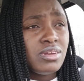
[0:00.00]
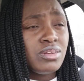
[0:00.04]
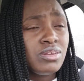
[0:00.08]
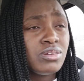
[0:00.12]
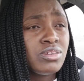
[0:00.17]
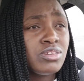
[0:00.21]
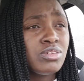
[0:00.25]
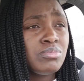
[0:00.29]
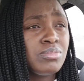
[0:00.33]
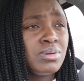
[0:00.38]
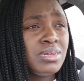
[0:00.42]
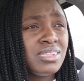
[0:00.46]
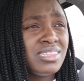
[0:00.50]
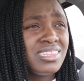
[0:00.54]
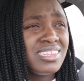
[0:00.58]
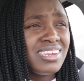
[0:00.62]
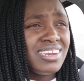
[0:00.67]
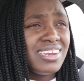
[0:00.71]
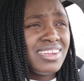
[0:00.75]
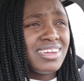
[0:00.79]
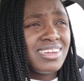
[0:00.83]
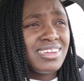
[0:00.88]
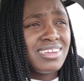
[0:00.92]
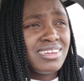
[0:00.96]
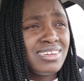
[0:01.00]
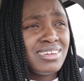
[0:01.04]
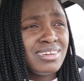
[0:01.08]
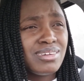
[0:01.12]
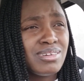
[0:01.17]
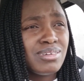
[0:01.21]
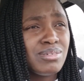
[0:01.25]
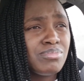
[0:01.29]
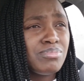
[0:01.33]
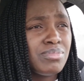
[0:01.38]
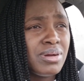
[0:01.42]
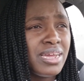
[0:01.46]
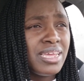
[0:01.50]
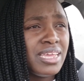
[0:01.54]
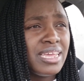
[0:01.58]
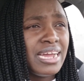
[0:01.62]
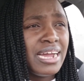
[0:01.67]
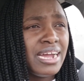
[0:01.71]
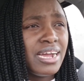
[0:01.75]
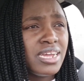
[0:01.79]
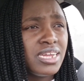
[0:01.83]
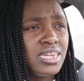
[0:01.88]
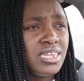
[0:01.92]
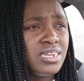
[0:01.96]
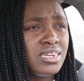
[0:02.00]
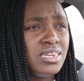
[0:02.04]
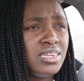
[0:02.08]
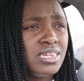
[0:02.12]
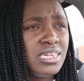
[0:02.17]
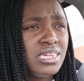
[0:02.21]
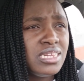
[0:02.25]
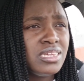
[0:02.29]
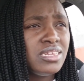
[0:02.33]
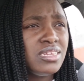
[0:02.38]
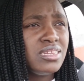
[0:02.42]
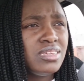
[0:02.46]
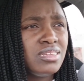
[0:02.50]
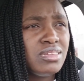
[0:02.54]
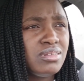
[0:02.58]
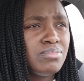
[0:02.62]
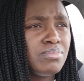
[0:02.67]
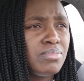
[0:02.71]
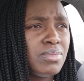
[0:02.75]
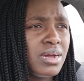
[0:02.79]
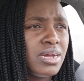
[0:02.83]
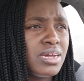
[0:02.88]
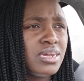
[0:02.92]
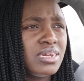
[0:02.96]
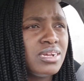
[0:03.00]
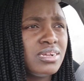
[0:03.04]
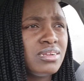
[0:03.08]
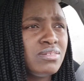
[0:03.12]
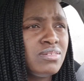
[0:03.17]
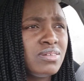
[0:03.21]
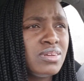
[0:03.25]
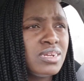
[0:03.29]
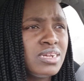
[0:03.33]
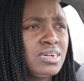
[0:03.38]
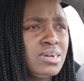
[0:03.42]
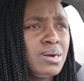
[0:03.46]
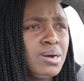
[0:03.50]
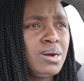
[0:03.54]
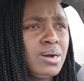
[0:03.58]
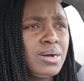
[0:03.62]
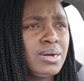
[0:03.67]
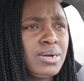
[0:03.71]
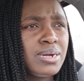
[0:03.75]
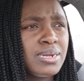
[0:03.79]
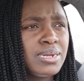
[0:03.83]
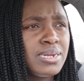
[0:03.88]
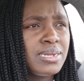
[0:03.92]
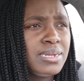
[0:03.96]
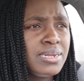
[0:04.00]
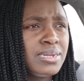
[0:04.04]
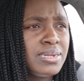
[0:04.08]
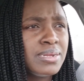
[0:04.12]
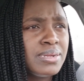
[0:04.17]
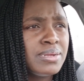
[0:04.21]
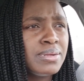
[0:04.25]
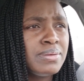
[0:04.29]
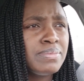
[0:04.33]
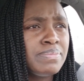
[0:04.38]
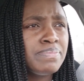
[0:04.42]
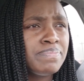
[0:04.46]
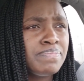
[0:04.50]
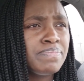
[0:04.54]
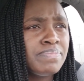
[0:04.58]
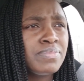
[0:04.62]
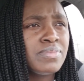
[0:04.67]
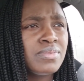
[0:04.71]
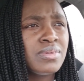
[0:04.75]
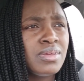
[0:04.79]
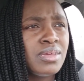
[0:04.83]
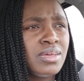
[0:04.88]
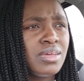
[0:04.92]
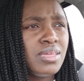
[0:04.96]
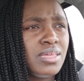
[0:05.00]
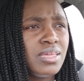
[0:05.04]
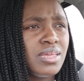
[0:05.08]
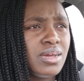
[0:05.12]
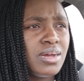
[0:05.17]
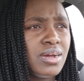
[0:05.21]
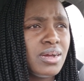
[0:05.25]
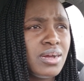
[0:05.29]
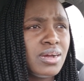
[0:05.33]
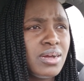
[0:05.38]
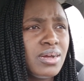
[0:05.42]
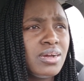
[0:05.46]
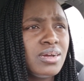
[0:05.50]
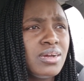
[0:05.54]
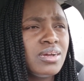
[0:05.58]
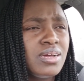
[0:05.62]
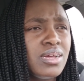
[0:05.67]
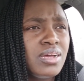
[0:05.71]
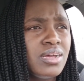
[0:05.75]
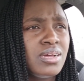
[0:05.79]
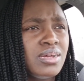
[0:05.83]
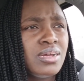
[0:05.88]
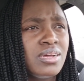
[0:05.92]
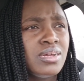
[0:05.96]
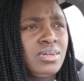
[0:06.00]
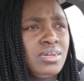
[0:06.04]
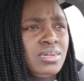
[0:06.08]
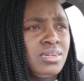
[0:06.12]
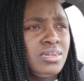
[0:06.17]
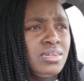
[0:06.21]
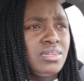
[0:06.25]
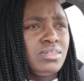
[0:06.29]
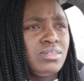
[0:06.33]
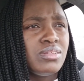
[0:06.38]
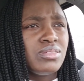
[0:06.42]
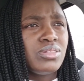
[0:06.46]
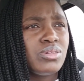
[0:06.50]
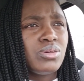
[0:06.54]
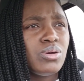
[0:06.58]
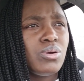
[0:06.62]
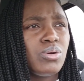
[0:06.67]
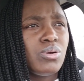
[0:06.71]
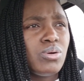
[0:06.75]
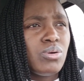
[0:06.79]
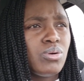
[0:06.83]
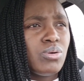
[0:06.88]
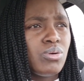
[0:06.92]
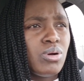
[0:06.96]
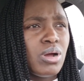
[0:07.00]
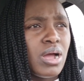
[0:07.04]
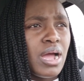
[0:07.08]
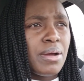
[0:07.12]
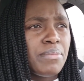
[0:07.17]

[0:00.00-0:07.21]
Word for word: documents like uh, my ID my green card yeah so